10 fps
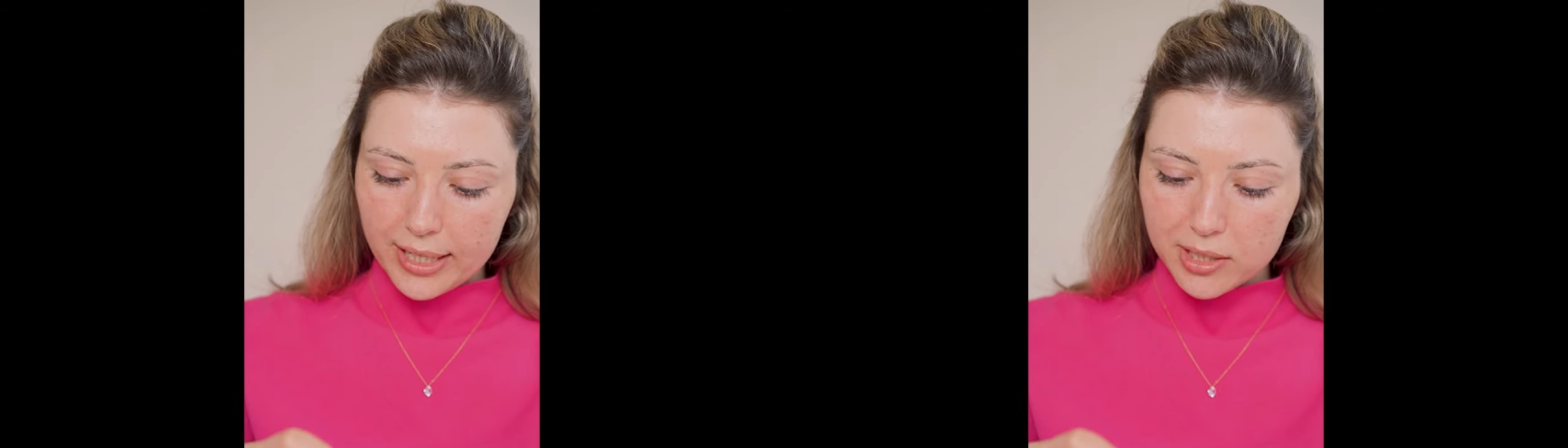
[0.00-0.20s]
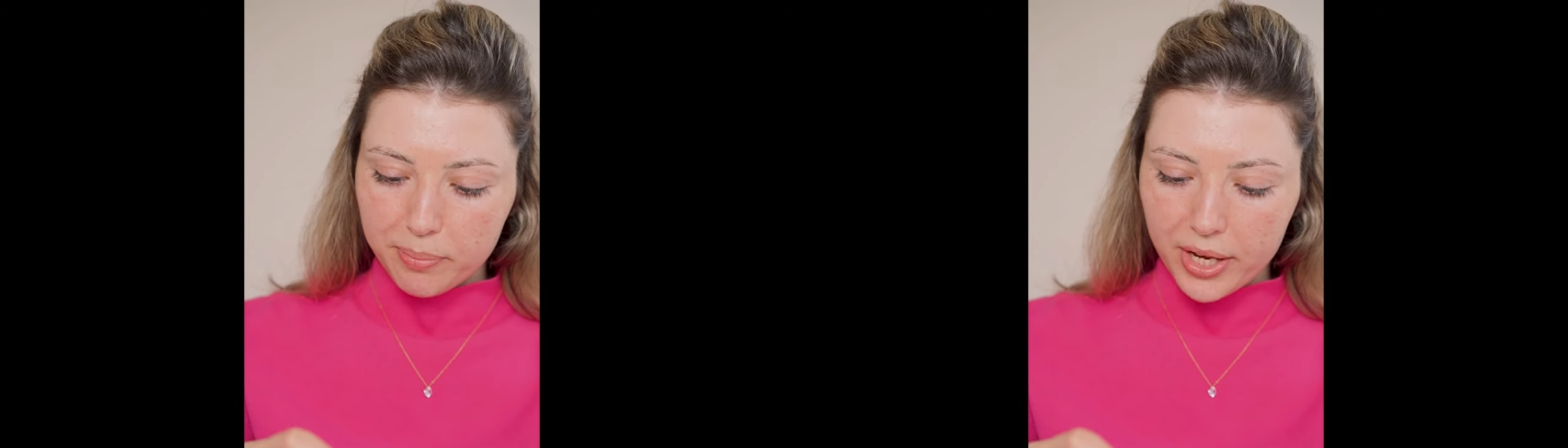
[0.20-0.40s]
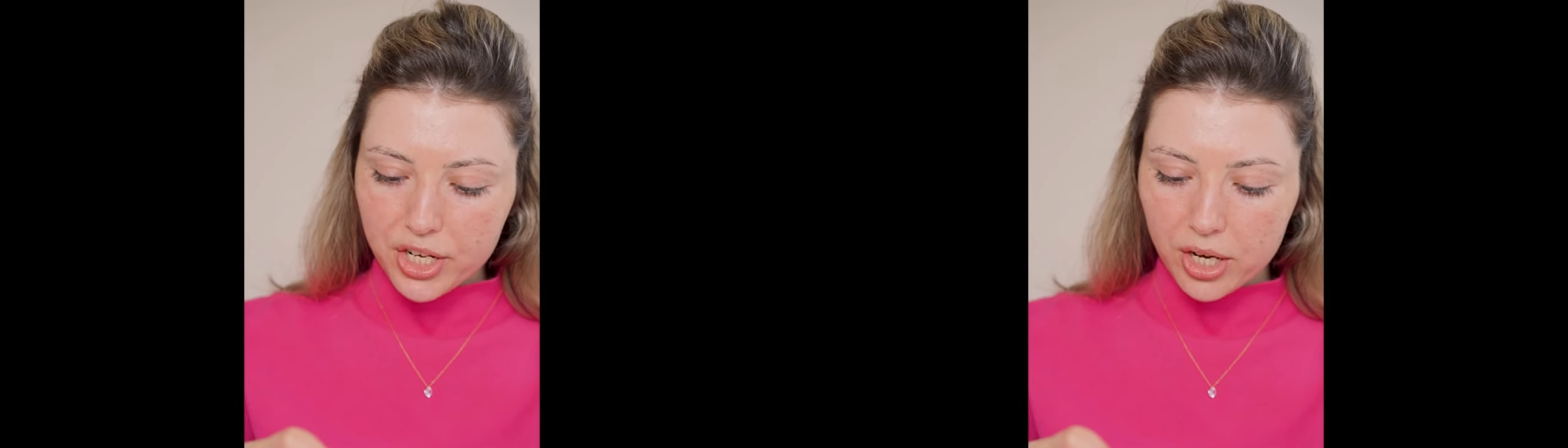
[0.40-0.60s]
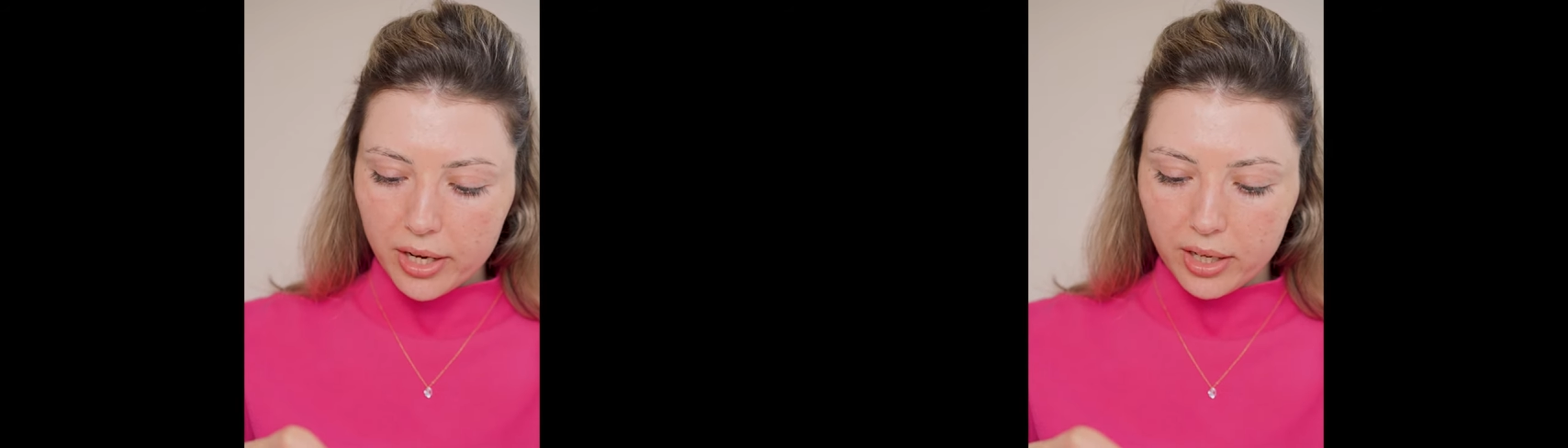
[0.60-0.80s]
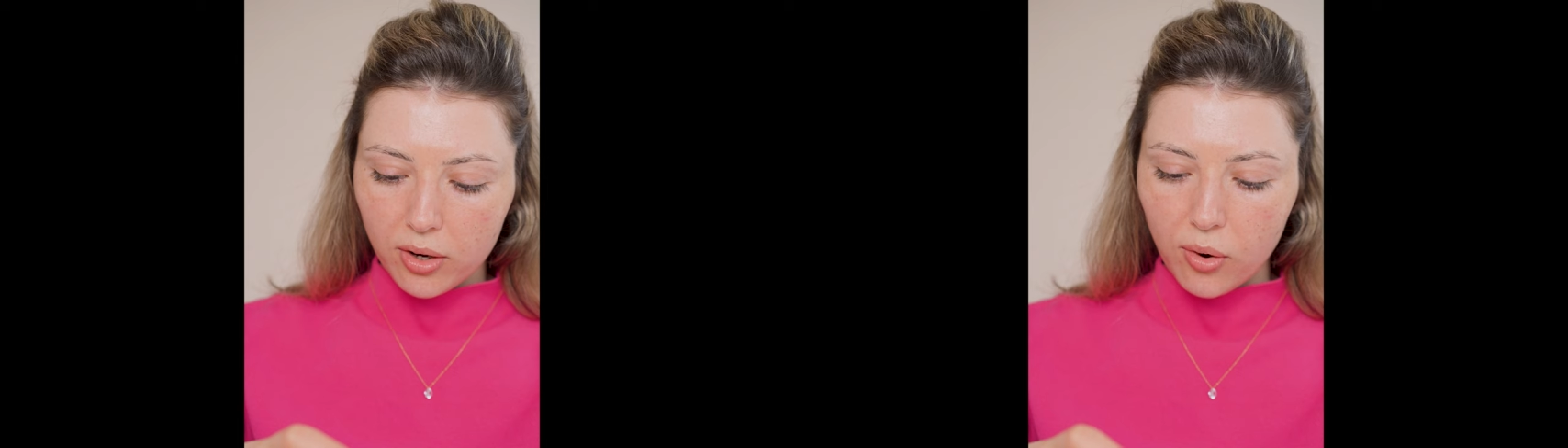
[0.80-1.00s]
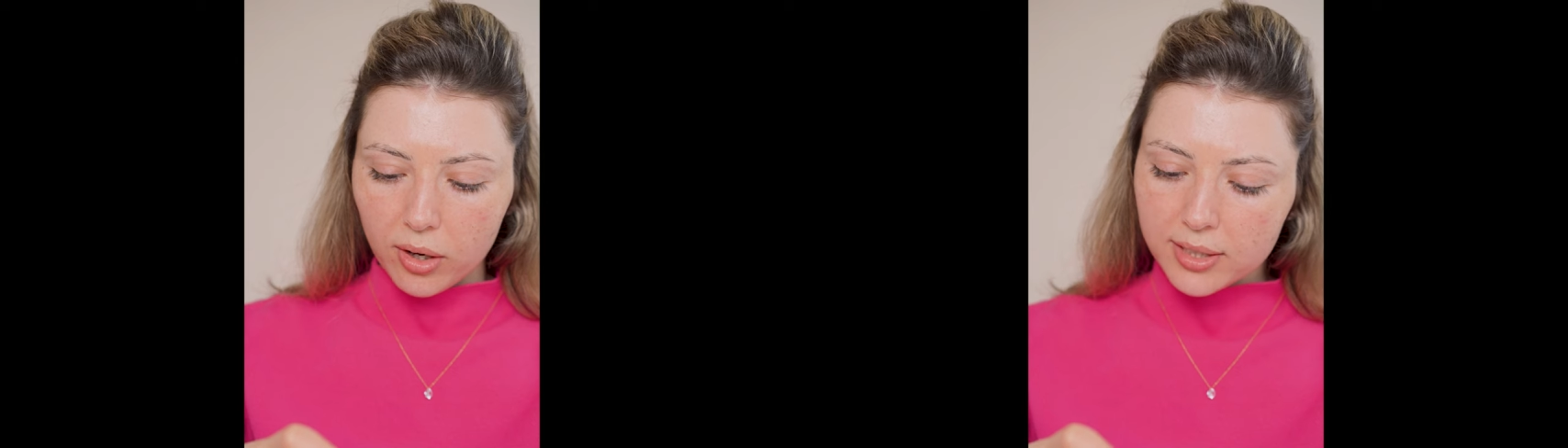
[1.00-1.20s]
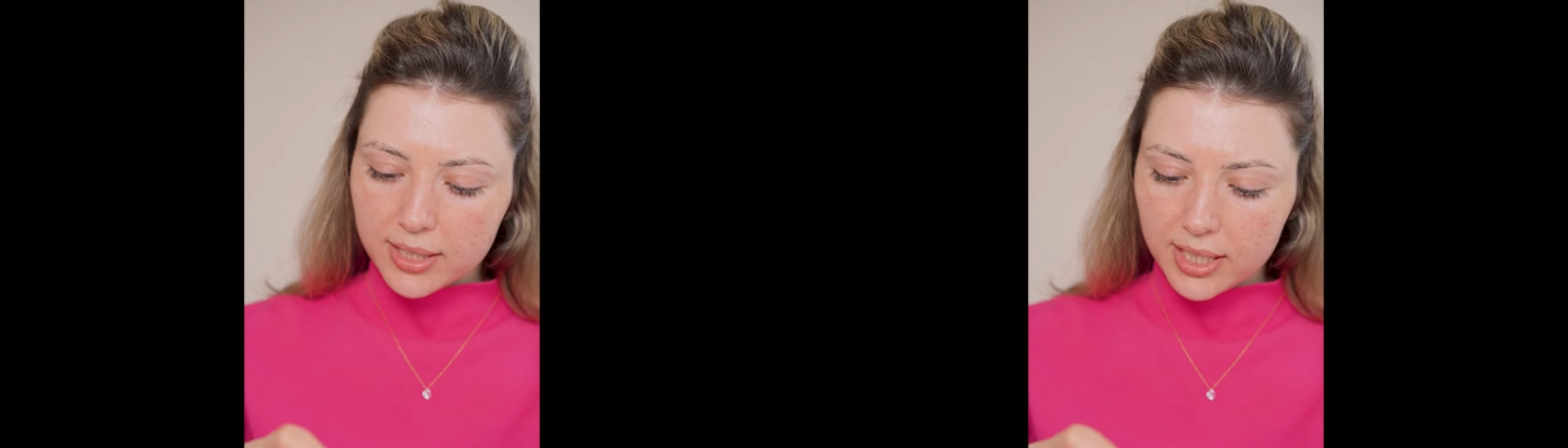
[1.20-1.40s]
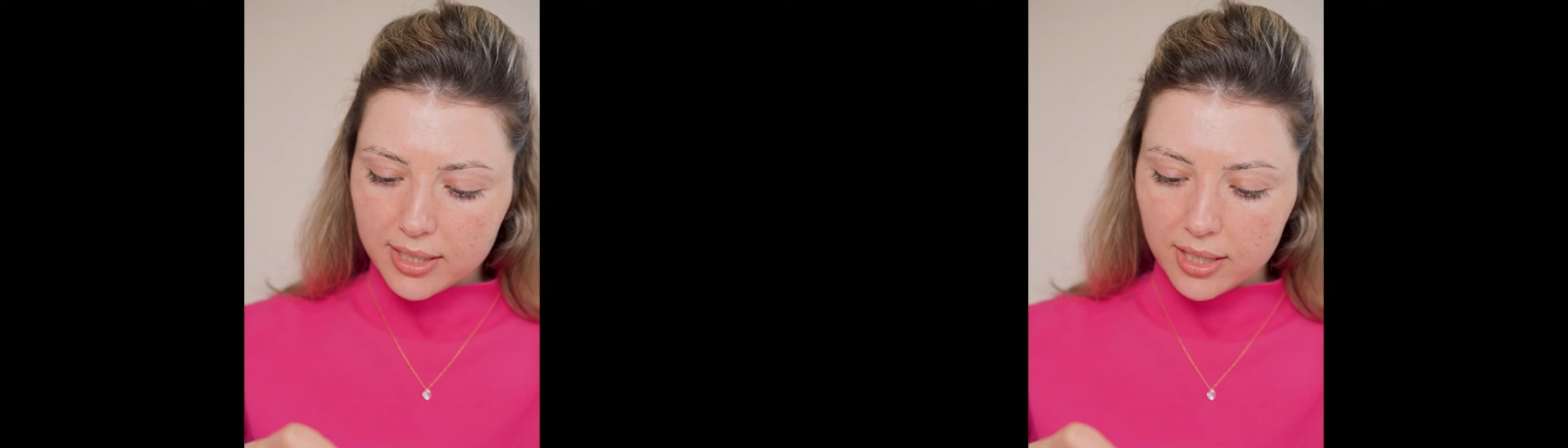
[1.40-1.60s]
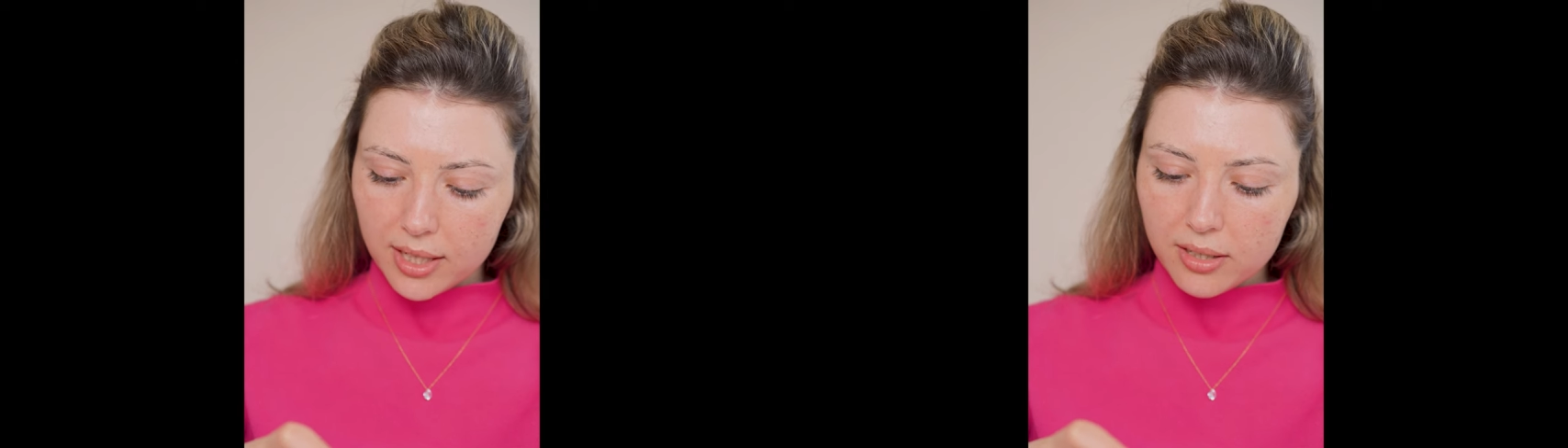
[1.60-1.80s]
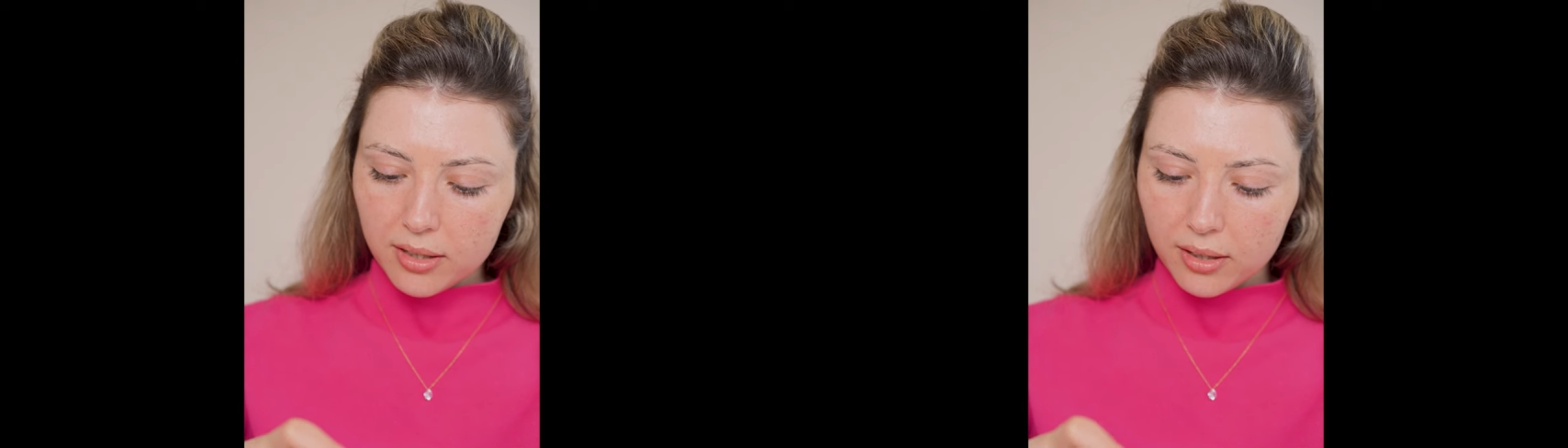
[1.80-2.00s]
especially in cold season